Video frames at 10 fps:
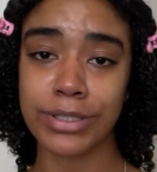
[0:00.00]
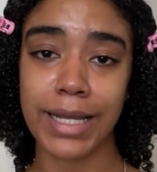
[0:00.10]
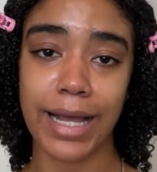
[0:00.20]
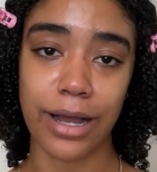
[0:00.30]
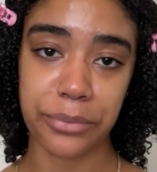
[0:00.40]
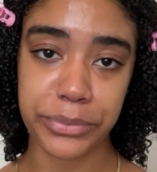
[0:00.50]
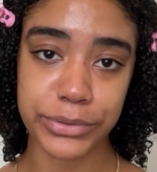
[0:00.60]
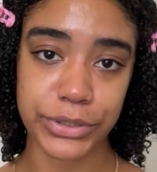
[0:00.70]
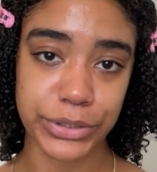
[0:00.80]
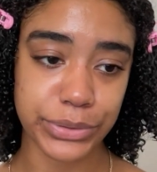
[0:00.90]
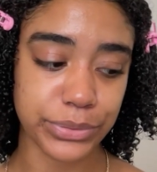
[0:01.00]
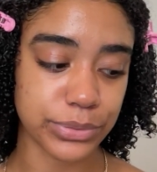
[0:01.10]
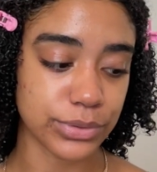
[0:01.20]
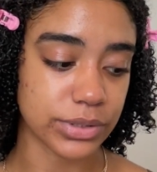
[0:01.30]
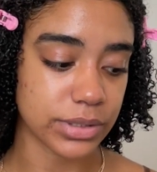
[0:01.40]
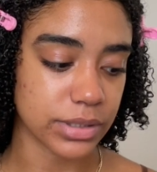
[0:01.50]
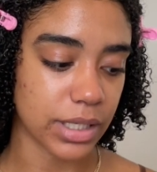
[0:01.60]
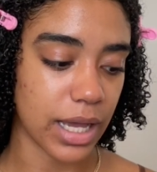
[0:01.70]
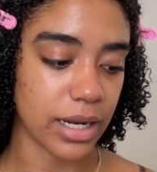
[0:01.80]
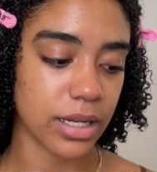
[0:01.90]
like I would use
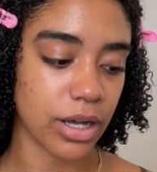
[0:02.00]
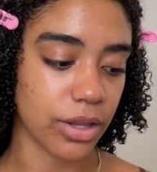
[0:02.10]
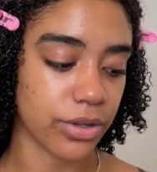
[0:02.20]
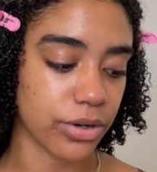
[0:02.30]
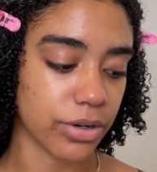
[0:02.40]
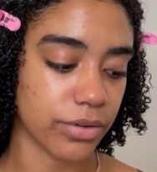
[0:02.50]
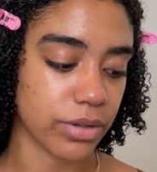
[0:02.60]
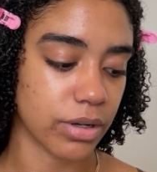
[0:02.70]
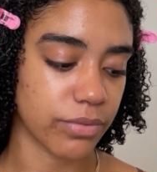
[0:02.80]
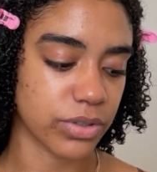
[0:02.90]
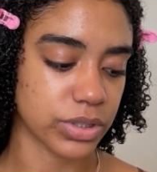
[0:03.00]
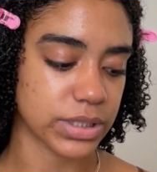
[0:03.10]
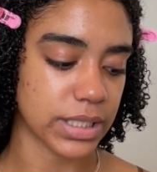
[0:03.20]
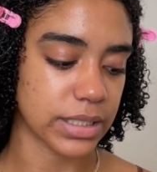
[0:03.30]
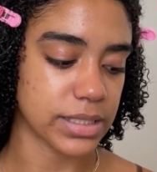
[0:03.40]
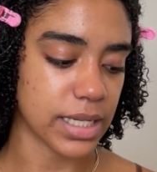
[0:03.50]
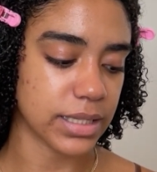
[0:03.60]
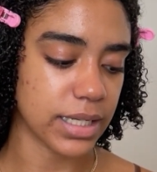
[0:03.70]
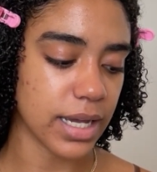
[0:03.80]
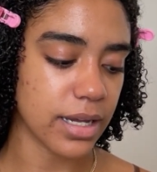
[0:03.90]
any other of their scents. I
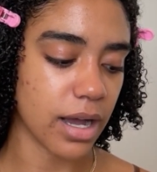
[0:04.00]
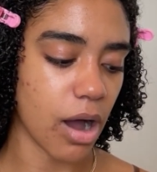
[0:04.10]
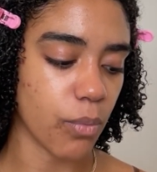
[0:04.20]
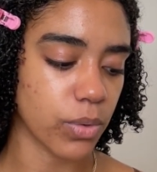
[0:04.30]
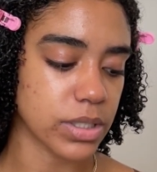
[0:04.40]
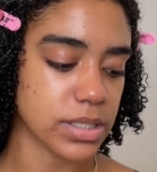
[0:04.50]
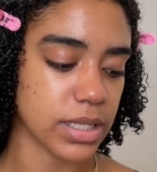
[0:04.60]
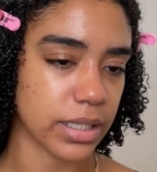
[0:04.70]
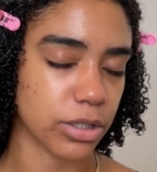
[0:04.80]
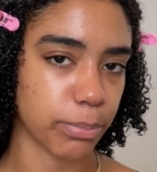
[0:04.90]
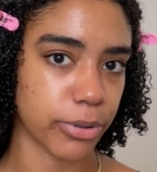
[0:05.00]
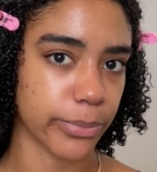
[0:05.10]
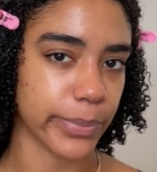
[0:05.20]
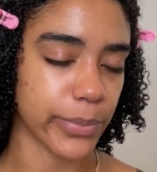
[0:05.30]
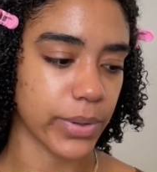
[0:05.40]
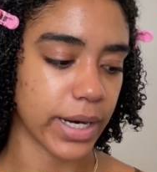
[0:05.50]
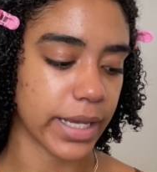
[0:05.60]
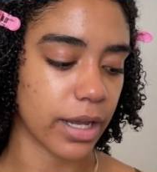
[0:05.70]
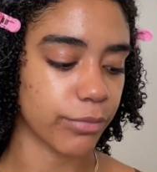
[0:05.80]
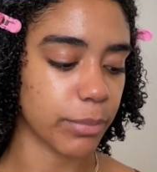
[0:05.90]
think I got once, like the purple one. I
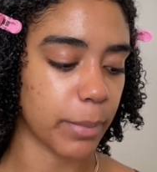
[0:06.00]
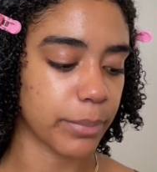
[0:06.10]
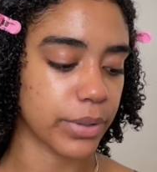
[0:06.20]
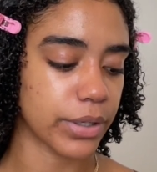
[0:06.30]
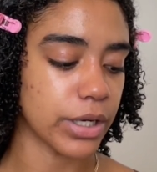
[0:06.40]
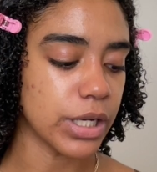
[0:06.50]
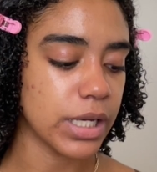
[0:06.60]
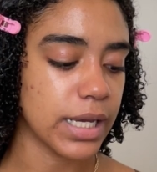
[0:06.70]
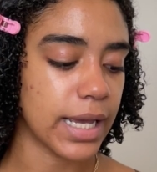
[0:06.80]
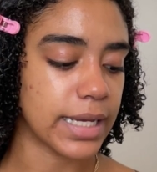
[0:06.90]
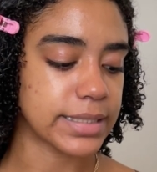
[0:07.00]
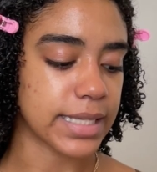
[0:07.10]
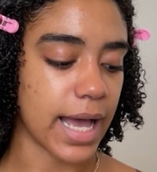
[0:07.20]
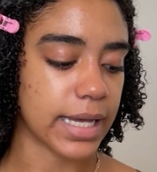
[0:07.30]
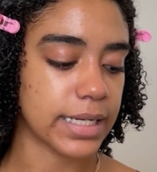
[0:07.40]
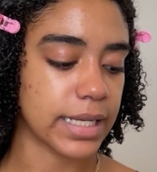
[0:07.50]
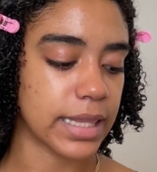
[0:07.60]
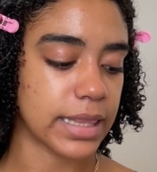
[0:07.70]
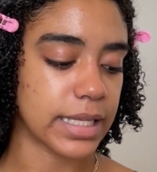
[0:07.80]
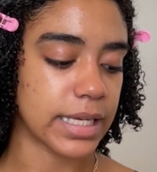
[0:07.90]
can't remember exactly
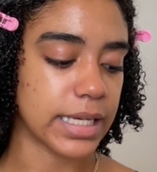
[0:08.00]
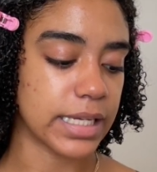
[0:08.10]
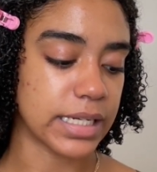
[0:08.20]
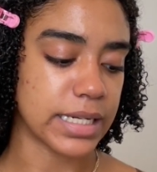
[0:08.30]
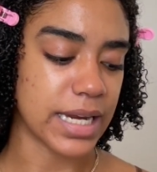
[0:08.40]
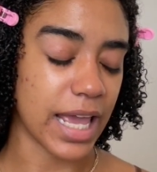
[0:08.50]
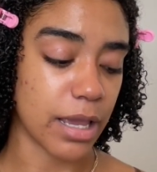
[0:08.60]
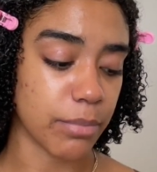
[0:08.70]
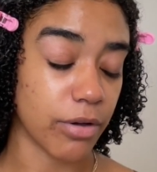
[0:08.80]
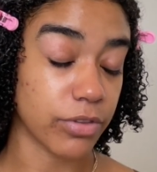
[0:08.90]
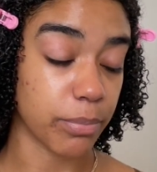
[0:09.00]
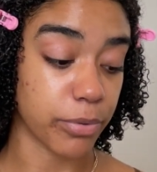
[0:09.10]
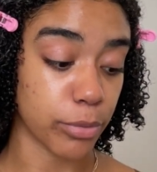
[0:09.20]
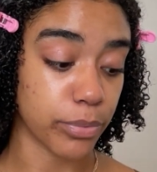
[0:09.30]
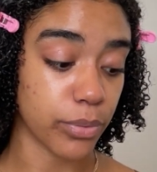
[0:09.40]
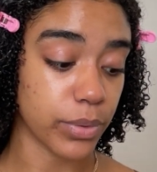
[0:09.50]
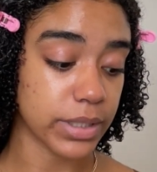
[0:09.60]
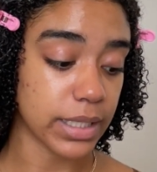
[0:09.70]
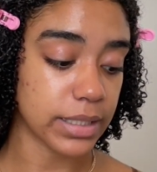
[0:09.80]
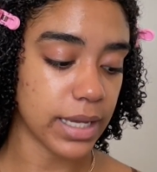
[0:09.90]
the name of the purple one
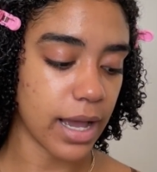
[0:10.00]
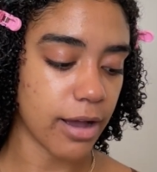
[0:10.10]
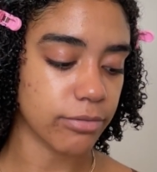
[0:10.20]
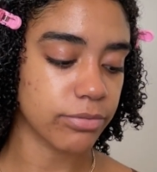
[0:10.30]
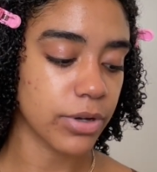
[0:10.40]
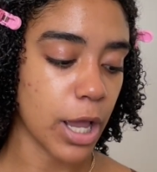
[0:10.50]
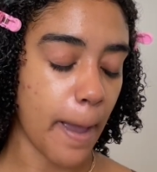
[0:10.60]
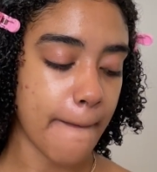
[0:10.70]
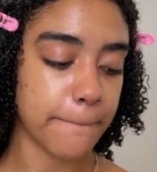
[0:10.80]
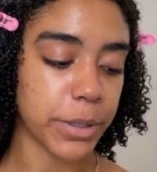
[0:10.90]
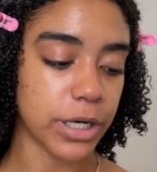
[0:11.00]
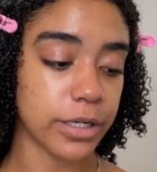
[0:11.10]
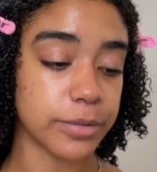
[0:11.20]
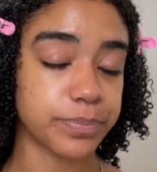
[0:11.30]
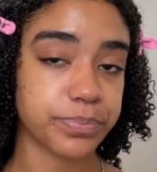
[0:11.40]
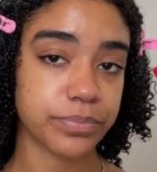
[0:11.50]
that they have, but